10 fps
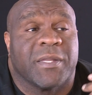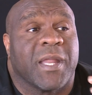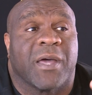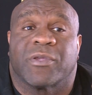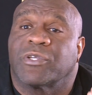
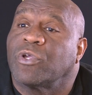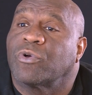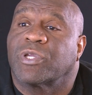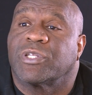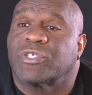Now, there's no
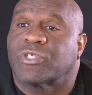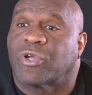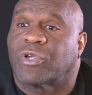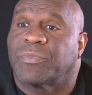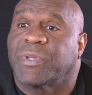
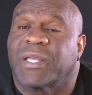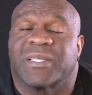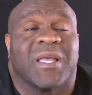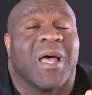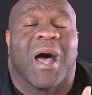concern
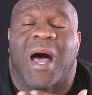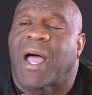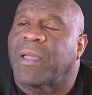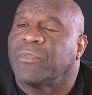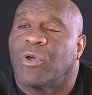because
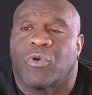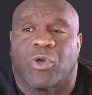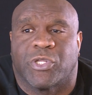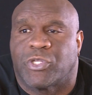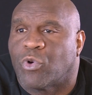I'm not
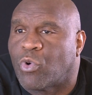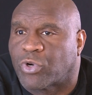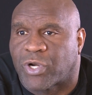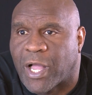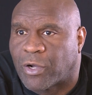going to
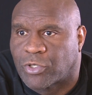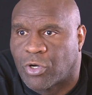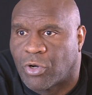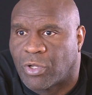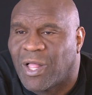order
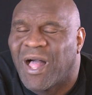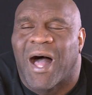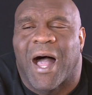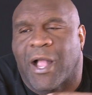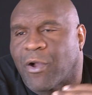alcohol.
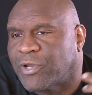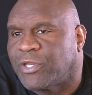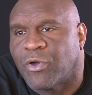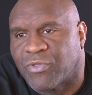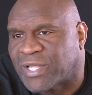I already
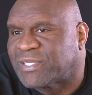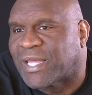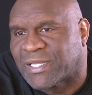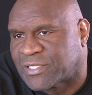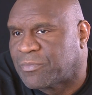know that
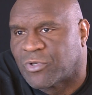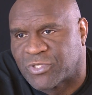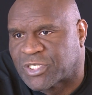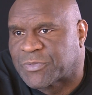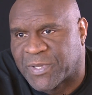that's the
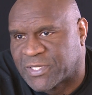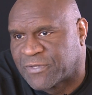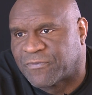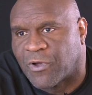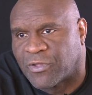most
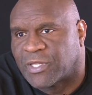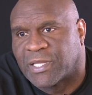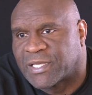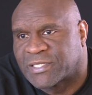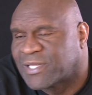expensive on the
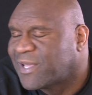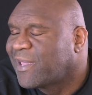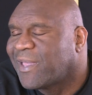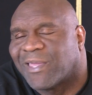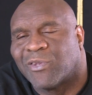list,
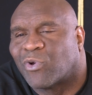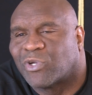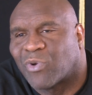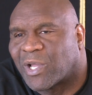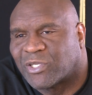and nor
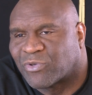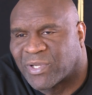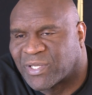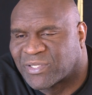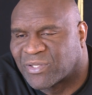do I
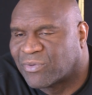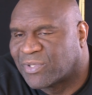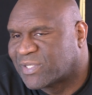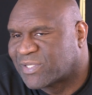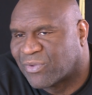drink, so
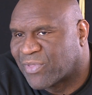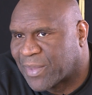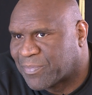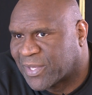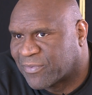it's not
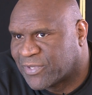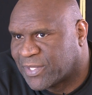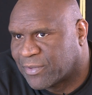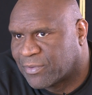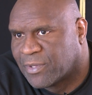that big of a
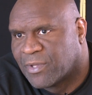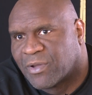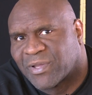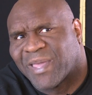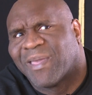deal.
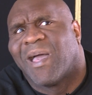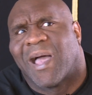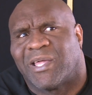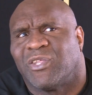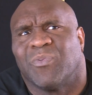Okay,
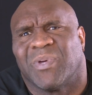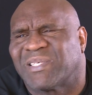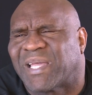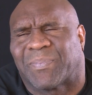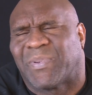I do, but
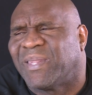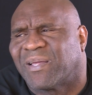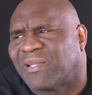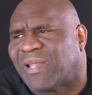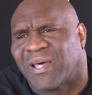it's like pina
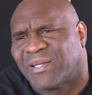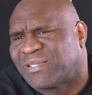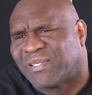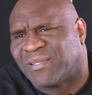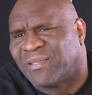
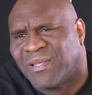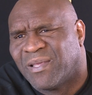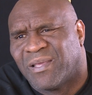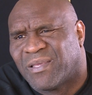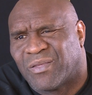coladas and
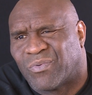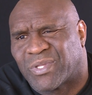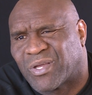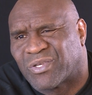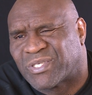you know what
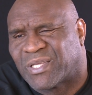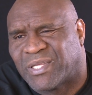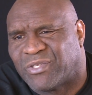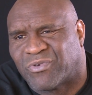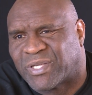they call
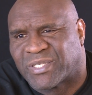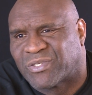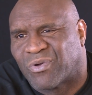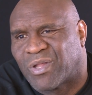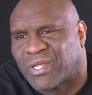silly drinks.
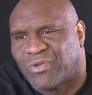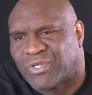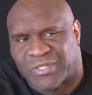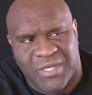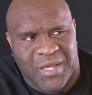So all I do
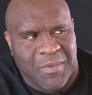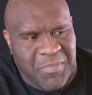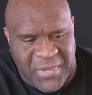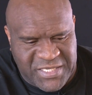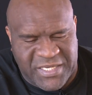is
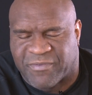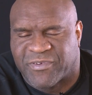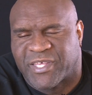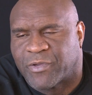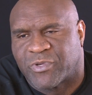mix
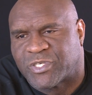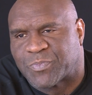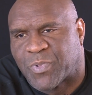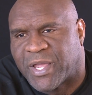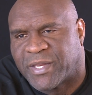everything with
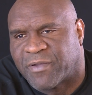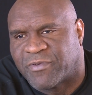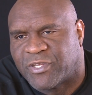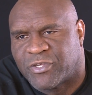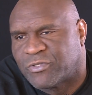Sprite,
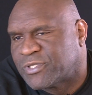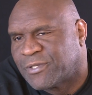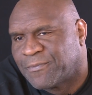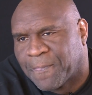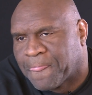every juice,
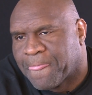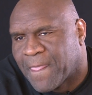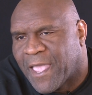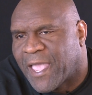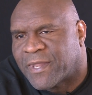
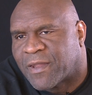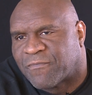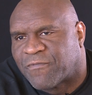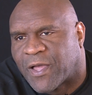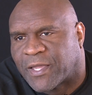and
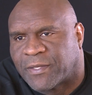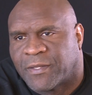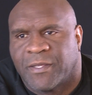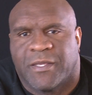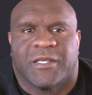I'm fine.
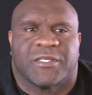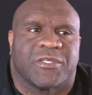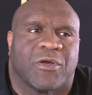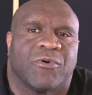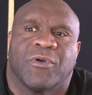
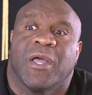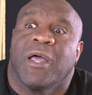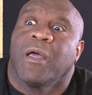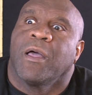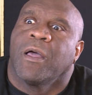So
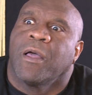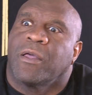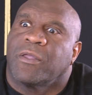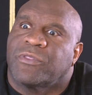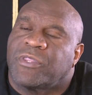
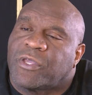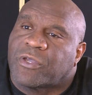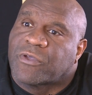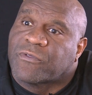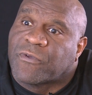
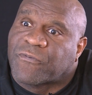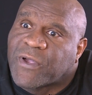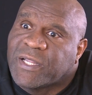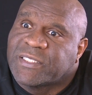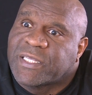the
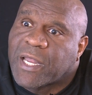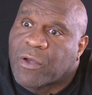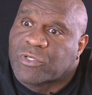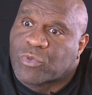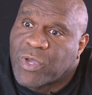friends that I
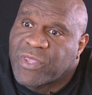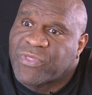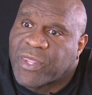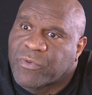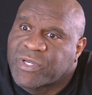was with
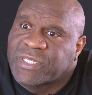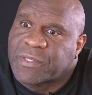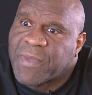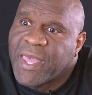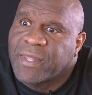that I
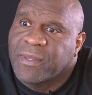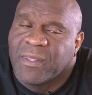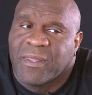recently met,